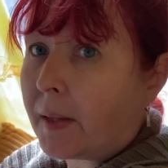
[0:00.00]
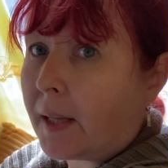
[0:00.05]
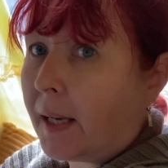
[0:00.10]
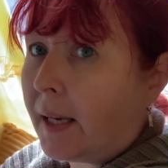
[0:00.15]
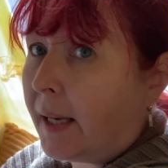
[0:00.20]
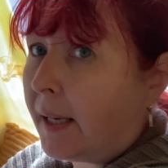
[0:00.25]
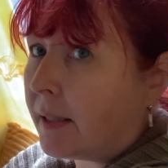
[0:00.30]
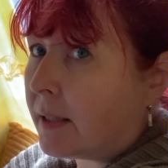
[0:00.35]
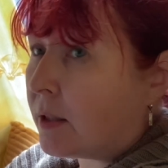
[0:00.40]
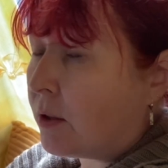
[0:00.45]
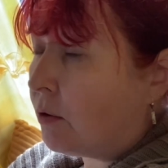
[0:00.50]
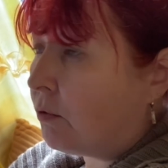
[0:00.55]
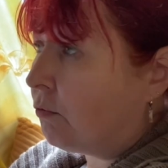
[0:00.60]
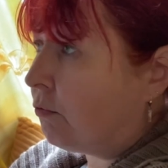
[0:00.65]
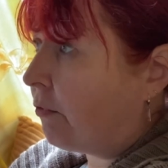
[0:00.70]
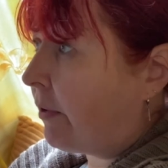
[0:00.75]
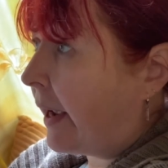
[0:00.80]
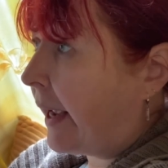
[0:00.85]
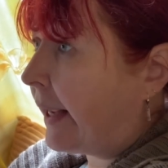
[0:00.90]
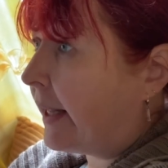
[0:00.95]
It
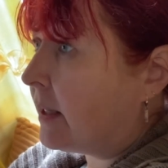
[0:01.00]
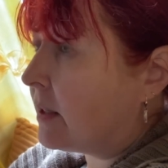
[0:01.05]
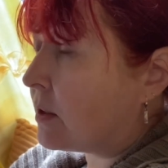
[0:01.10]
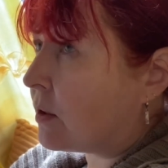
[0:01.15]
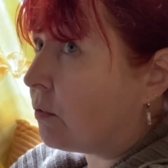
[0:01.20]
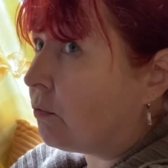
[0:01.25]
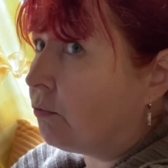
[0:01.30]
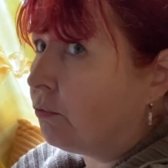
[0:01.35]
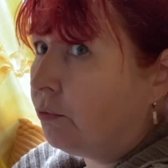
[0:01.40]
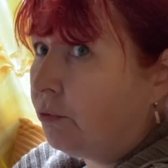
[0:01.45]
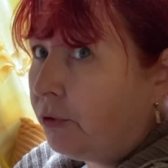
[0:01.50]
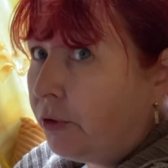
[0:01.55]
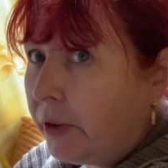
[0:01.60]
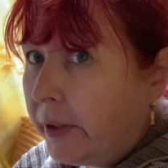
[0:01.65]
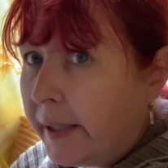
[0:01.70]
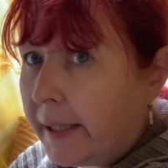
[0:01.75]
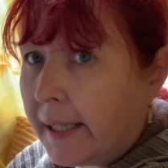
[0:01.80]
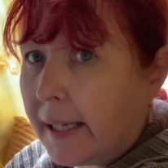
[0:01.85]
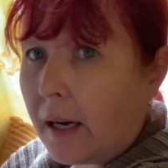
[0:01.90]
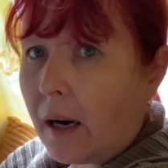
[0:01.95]
rains
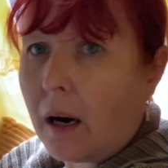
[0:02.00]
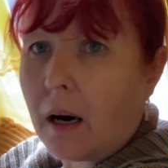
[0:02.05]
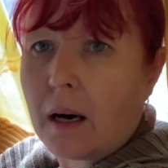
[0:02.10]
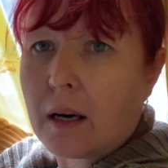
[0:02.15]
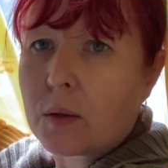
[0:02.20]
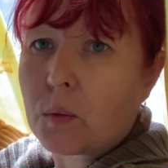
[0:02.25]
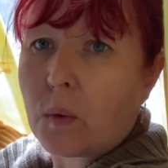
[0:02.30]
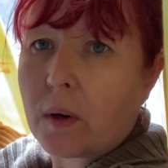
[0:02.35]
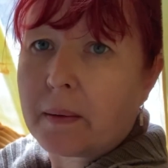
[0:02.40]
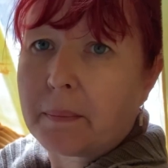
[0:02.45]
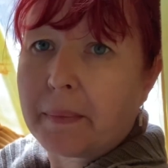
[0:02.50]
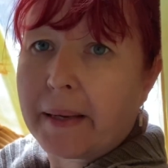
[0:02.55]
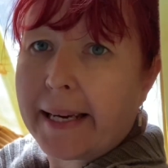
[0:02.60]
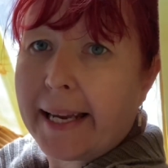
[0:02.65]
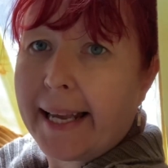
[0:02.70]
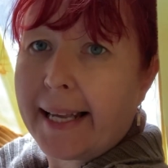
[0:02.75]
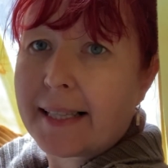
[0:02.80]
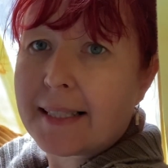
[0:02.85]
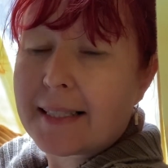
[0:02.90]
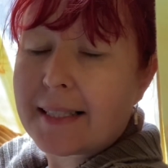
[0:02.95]
really hard 1
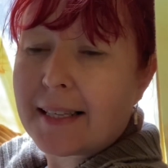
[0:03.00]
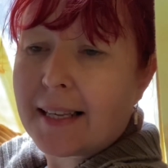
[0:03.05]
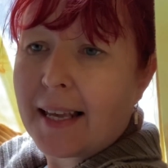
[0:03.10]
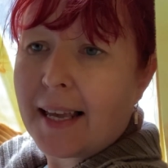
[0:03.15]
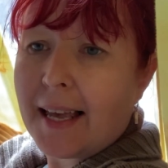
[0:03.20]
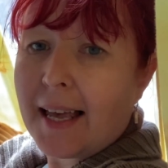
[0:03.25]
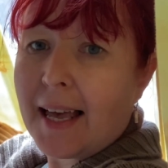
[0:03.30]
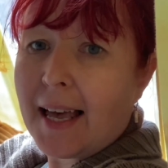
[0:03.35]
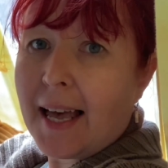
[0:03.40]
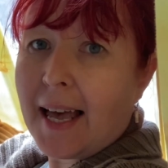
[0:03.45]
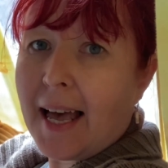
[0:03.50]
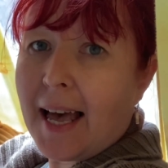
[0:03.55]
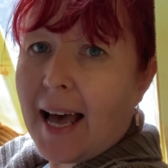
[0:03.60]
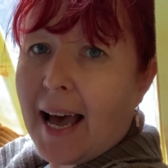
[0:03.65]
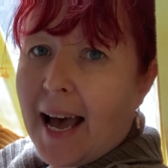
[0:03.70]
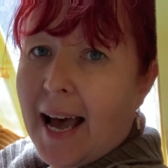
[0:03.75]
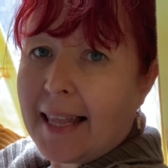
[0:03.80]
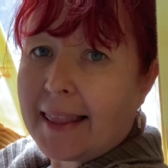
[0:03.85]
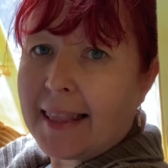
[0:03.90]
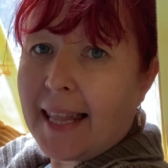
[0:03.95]
minute
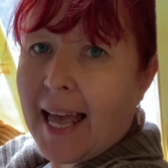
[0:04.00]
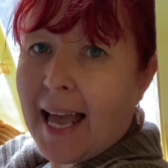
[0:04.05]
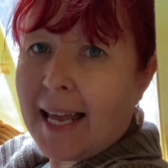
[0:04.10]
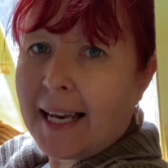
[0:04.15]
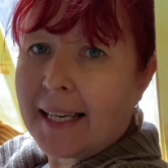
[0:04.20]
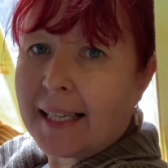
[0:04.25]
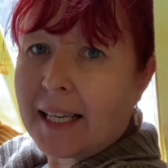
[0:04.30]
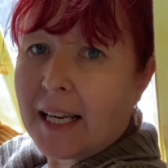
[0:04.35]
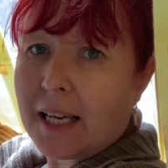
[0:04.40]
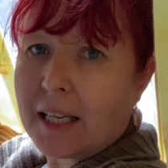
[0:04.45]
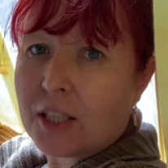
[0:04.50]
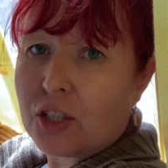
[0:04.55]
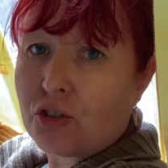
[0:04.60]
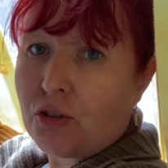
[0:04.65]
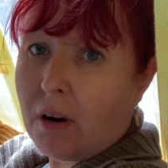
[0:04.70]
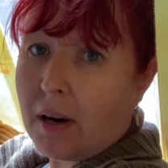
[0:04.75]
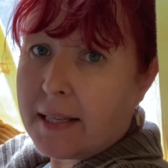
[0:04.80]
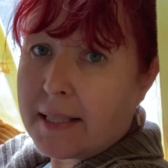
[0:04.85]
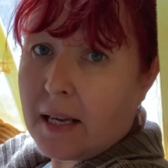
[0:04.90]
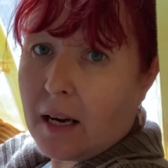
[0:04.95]
and then
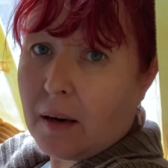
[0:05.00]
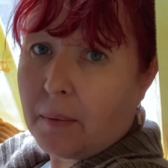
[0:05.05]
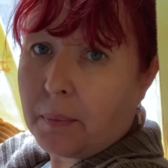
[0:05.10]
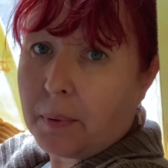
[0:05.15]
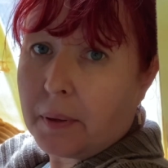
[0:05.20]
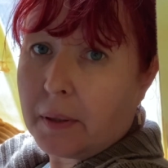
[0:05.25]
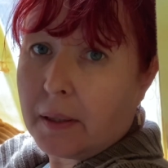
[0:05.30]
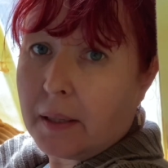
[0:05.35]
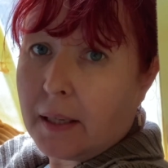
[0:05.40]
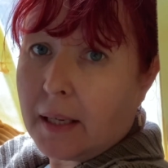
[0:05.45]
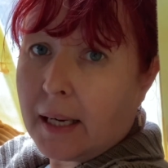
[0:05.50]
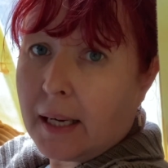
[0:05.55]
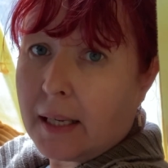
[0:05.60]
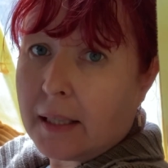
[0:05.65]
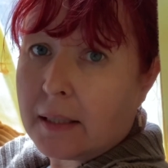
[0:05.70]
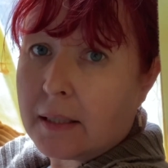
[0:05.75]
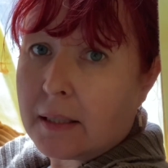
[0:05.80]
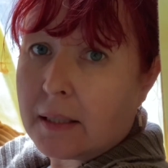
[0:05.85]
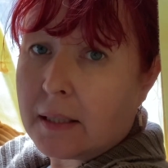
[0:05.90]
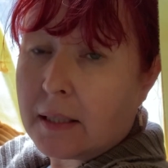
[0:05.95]
dries up,
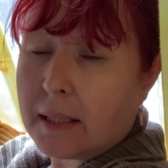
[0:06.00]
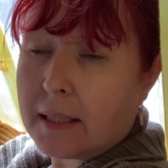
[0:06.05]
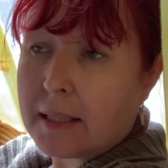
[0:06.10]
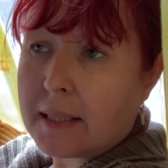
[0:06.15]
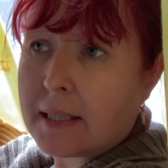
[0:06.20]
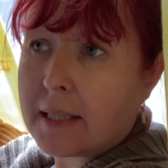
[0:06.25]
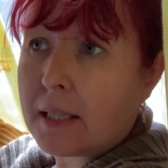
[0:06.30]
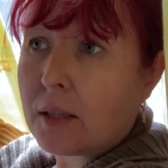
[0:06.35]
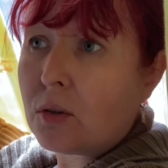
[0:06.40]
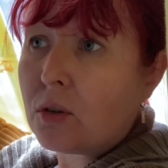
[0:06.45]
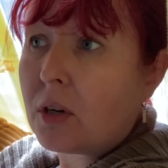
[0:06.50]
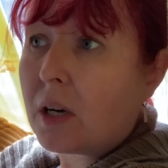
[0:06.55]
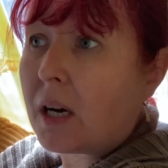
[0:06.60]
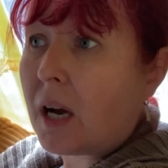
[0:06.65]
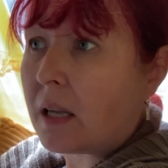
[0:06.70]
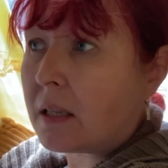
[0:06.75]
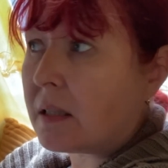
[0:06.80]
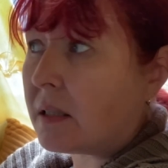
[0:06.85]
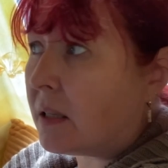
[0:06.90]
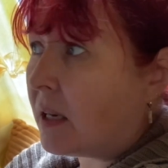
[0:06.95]
and it's still
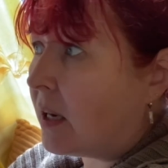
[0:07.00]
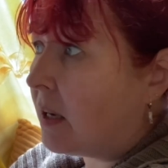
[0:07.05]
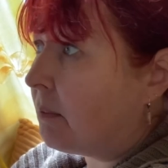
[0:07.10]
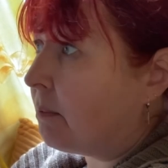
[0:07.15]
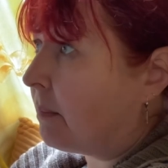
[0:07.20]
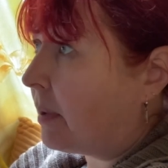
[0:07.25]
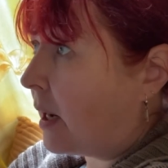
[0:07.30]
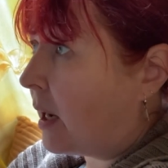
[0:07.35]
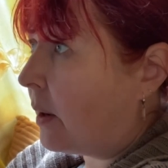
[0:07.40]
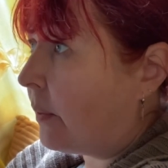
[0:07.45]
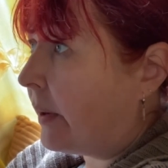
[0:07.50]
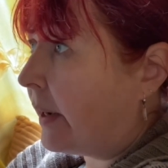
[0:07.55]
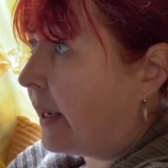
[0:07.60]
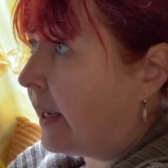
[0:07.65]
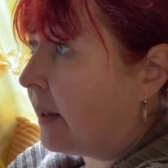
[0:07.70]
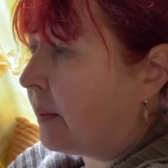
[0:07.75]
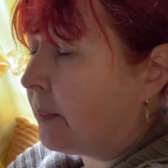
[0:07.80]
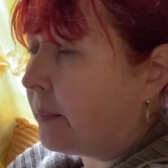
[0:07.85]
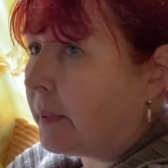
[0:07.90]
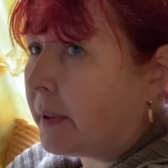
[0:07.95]
gusty and
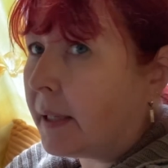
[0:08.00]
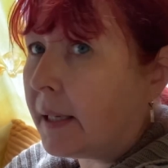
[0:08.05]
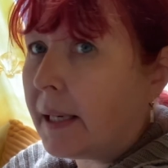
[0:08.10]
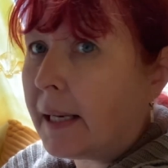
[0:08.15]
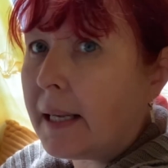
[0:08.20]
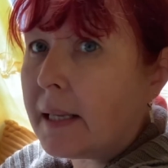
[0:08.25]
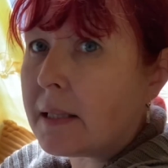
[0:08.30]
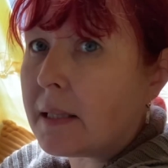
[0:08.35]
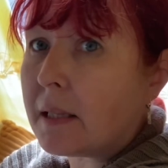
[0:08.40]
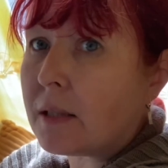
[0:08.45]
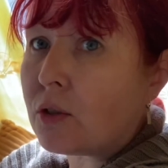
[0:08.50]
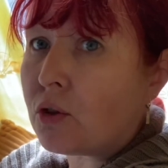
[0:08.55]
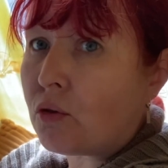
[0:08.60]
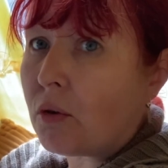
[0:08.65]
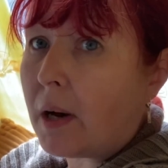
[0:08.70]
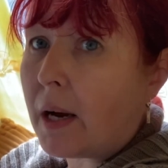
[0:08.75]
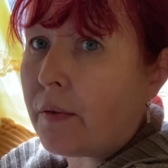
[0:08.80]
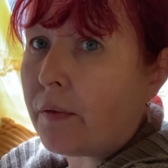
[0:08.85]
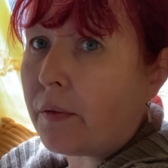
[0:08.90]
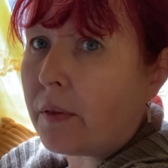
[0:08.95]
blowy, but at least it's
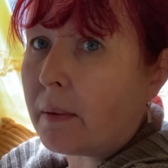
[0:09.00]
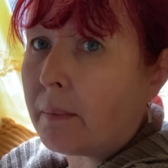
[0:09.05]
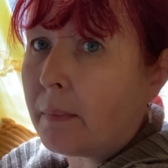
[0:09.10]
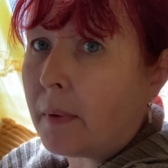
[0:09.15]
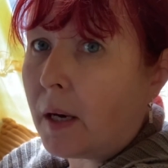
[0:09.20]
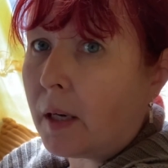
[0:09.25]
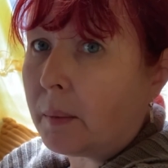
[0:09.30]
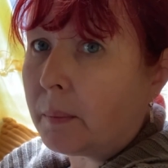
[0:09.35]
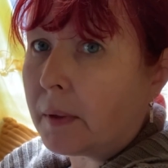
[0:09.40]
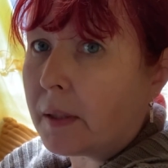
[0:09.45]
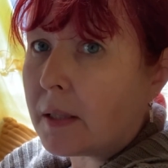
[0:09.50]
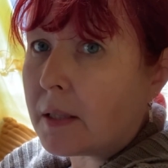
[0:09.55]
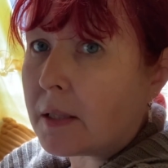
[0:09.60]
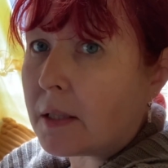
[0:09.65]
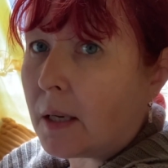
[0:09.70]
dry for the moment.